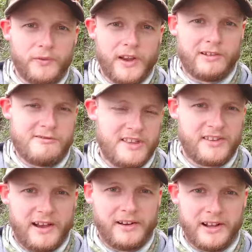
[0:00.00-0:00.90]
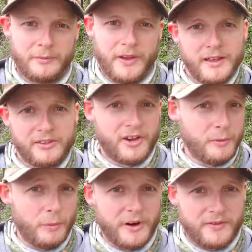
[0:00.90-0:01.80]
figuring this out a little bit. There's only
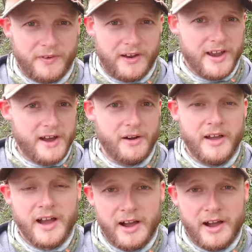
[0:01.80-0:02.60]
one way to find out.